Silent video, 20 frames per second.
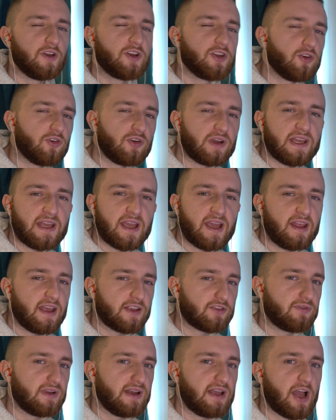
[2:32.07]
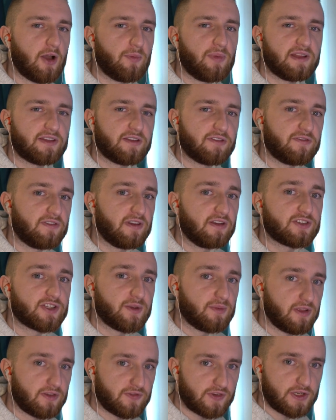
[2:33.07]
can already hear that's really helping to fill
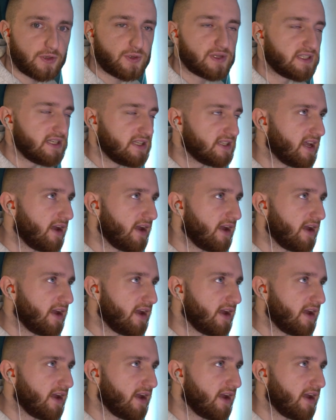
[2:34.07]
some of the frequencies